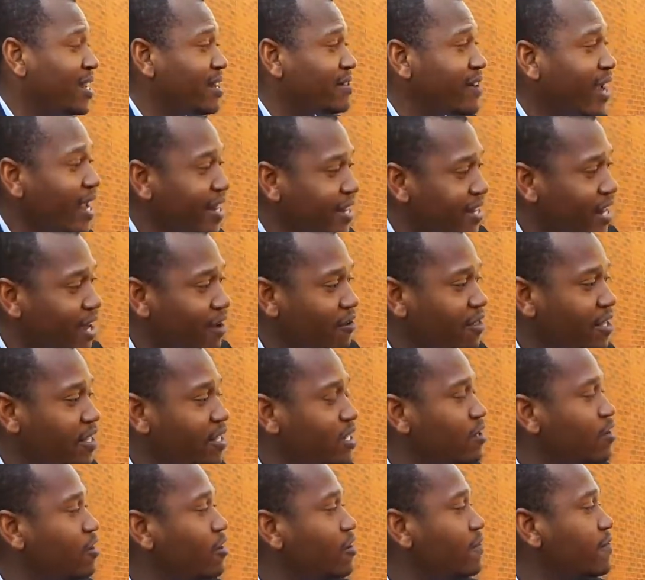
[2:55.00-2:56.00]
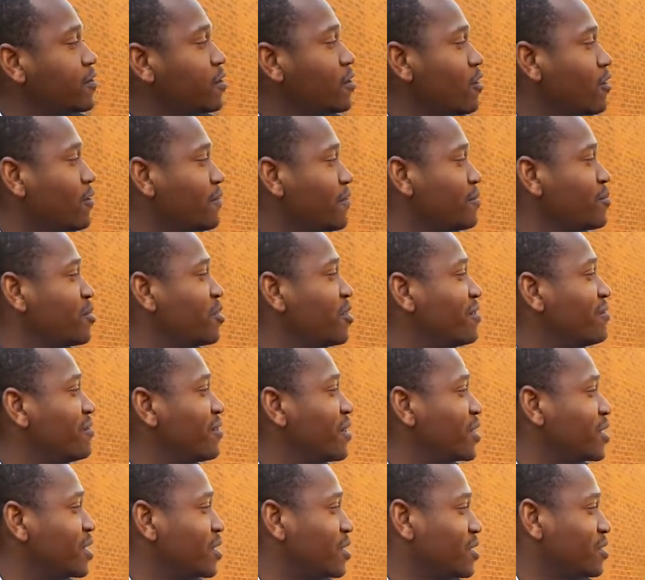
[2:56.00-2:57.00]
Right now, there's a lot of talk from
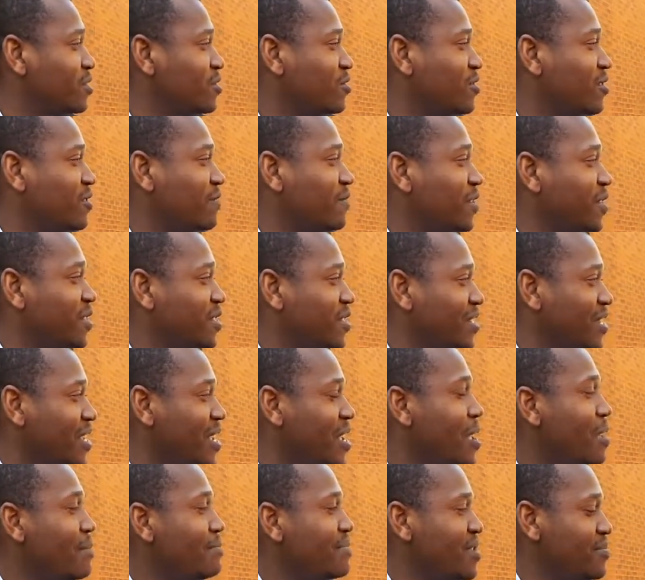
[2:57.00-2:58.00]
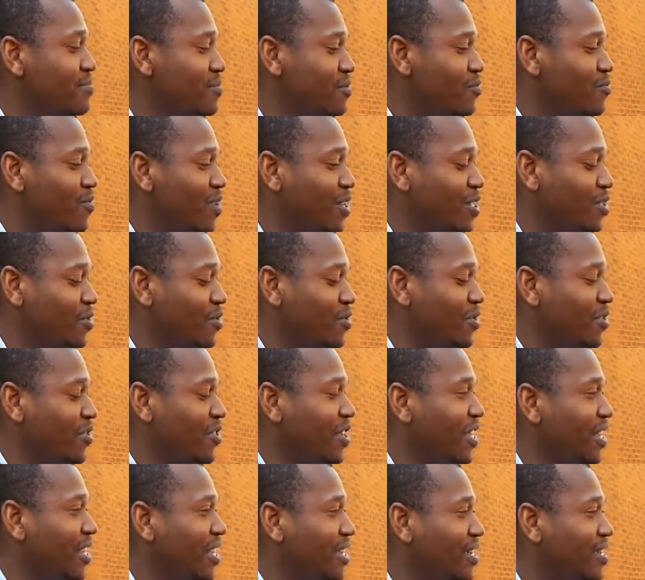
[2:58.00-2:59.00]
university to university. People want to
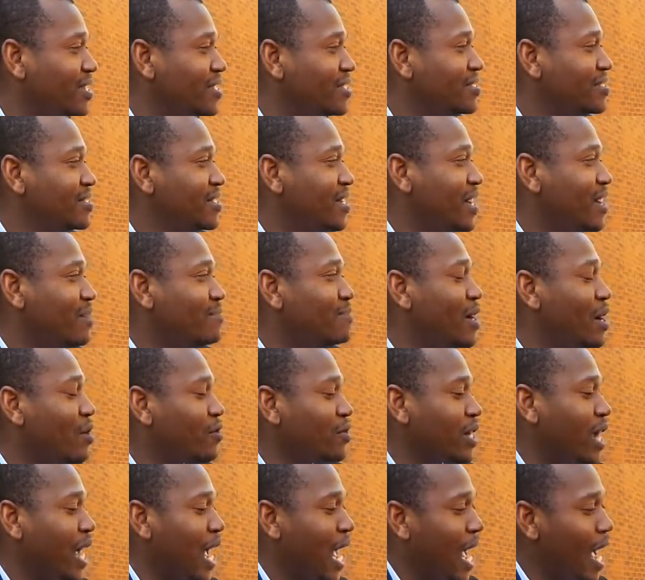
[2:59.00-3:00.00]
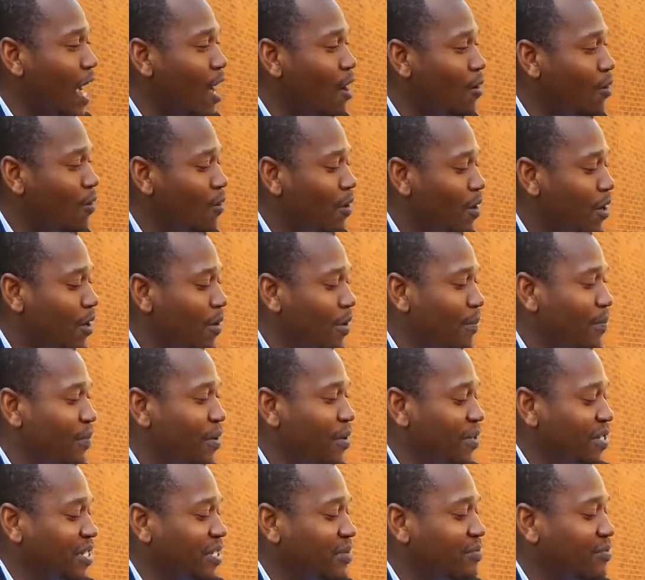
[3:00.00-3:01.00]
think about how
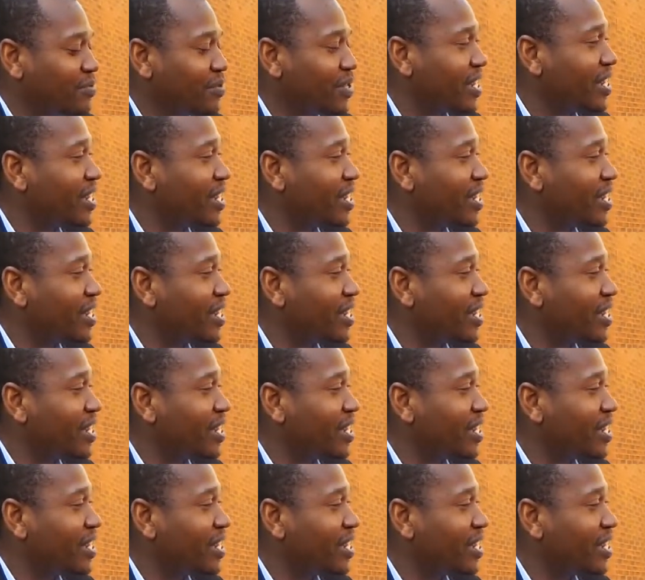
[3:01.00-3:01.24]
possible